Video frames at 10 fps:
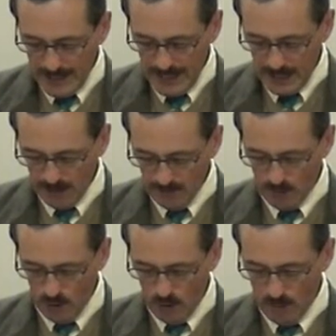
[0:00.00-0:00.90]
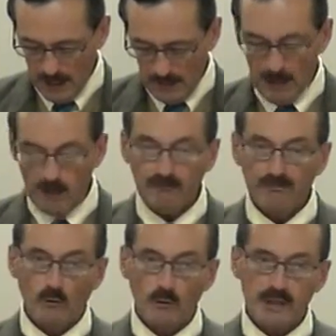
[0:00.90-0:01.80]
king of Rome about
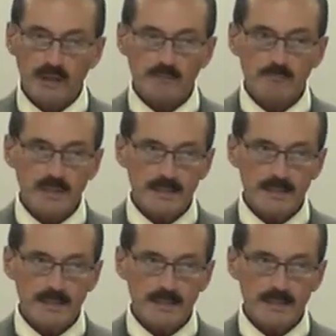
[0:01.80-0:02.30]
40